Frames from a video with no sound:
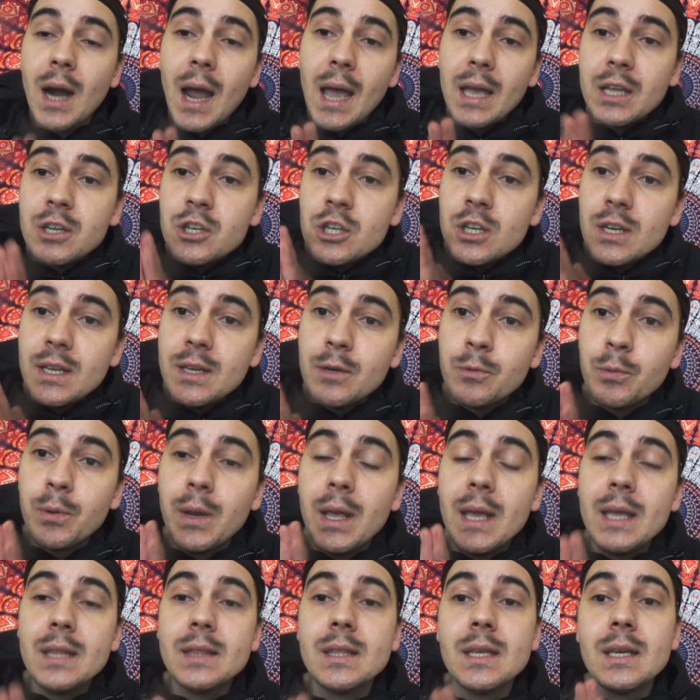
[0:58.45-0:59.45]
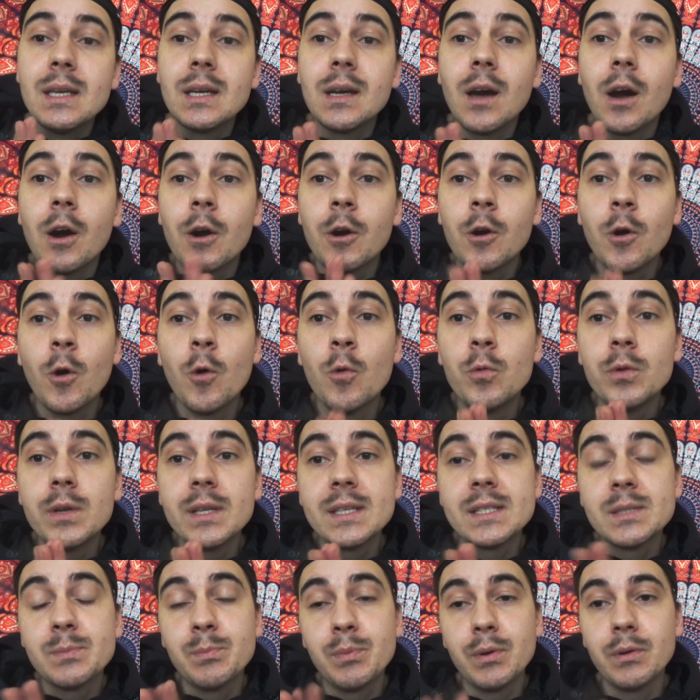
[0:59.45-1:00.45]
actually creating our own
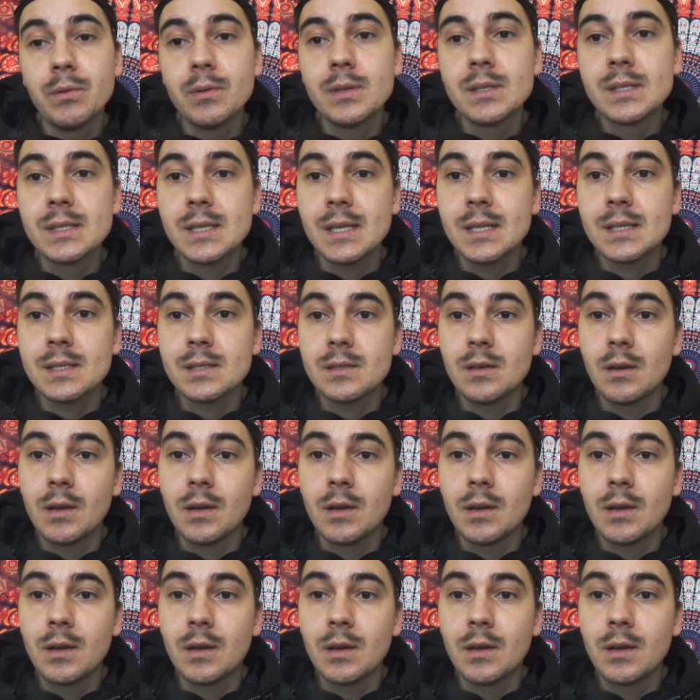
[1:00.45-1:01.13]
experiences.